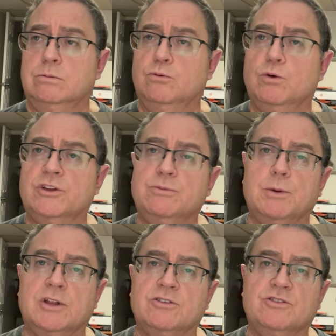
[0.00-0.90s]
what's
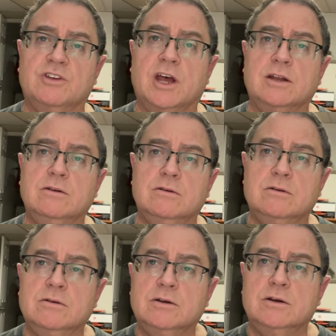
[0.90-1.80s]
been said,
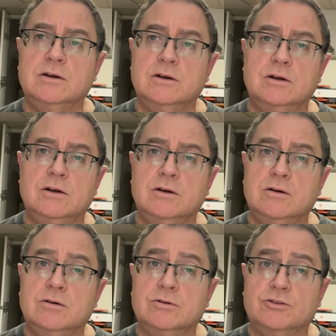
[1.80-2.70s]

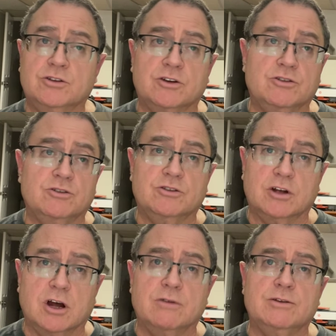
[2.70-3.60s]
such as the
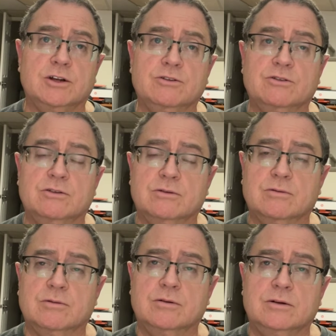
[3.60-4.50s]
covenants,
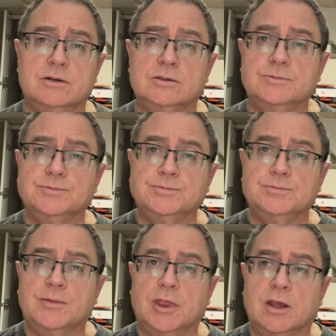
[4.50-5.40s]

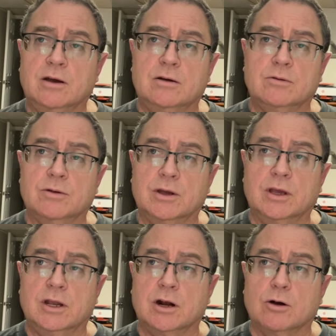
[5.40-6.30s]

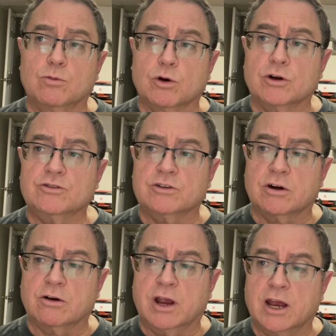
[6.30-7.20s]
in our words and
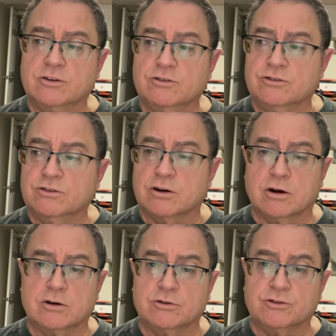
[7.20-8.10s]
our actions and
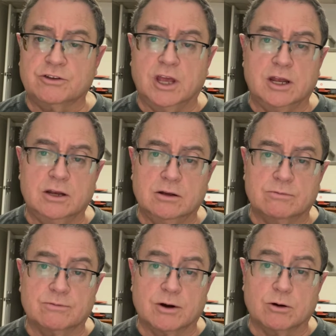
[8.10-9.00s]
our understanding
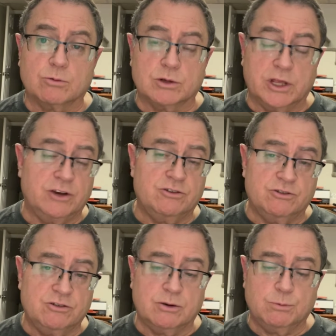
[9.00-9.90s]
of our
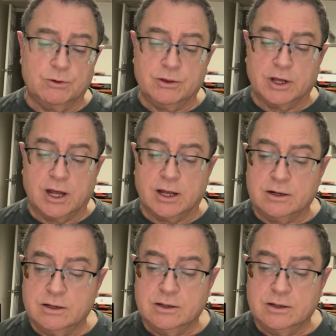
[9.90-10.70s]
relationship with God.